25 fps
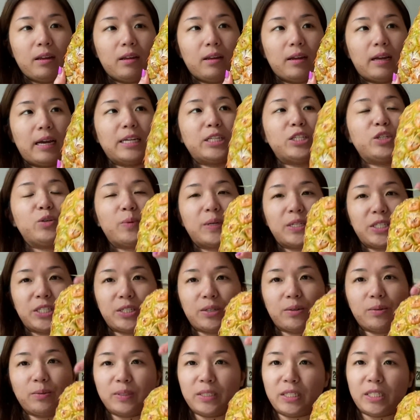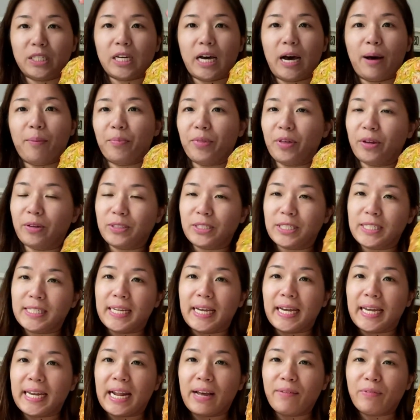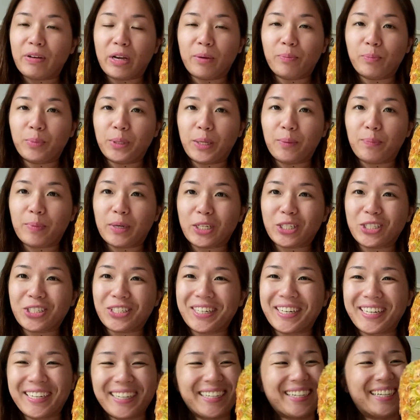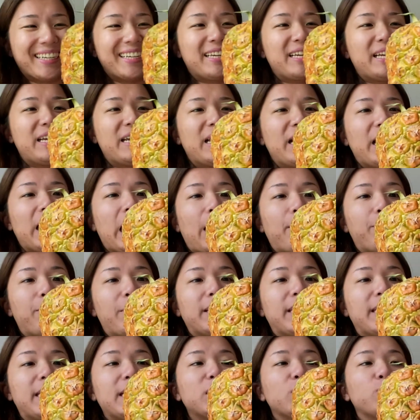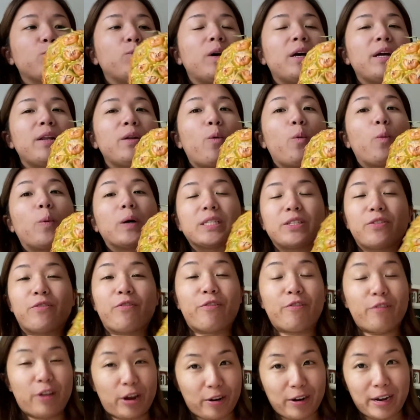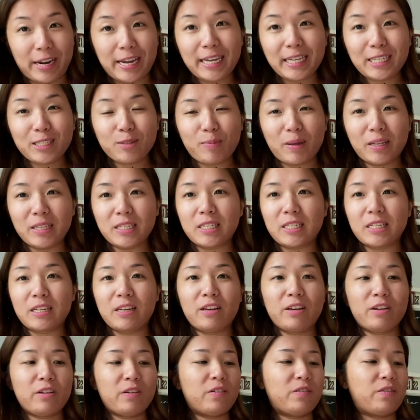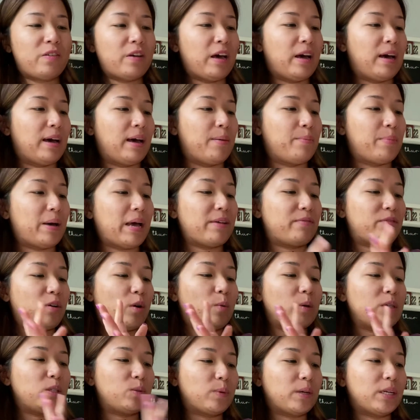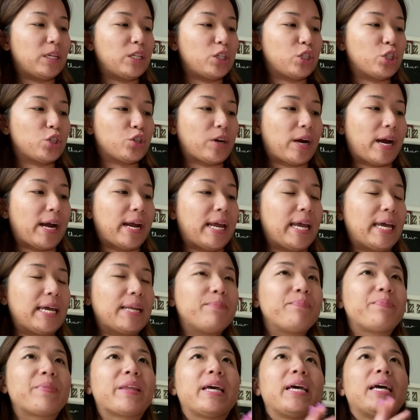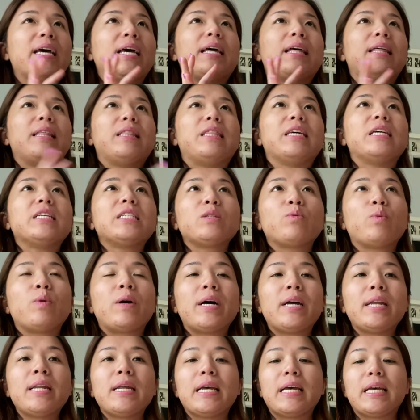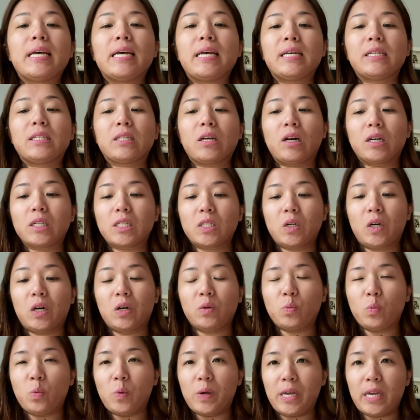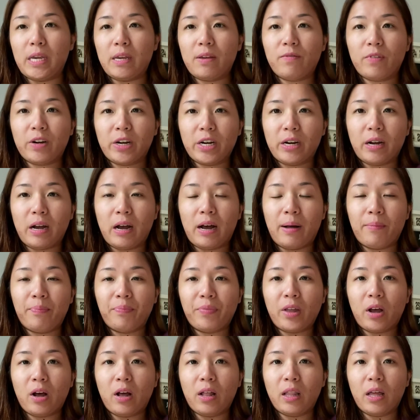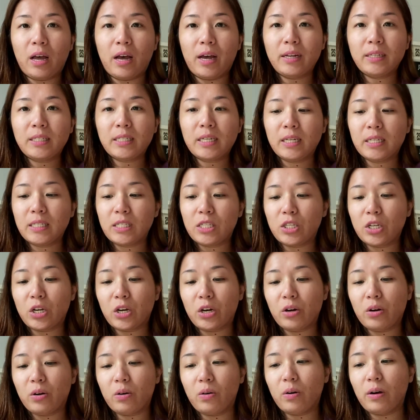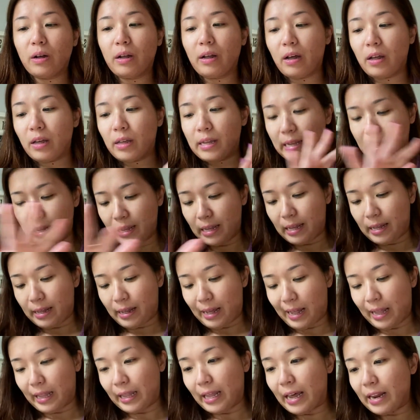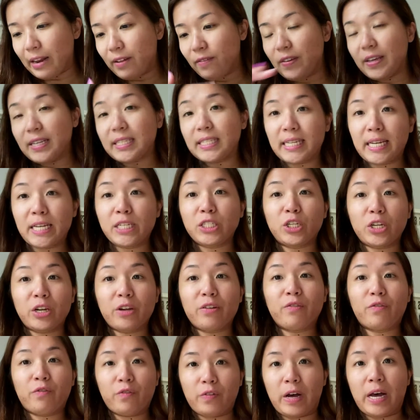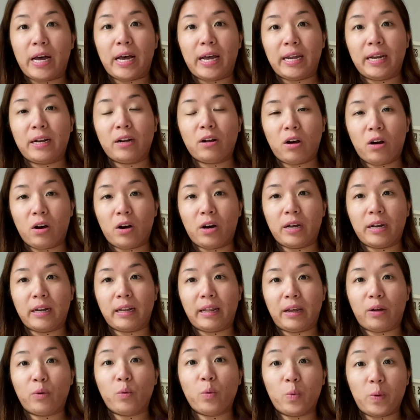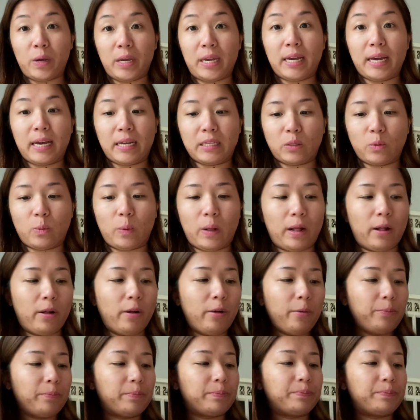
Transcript: I do wish there was a top though, just so I can have a complete picture. But this one was very expensive, but I've always wanted to try it. This one is also on Wii a lot. So a lot of these things you can find on like Wii as well.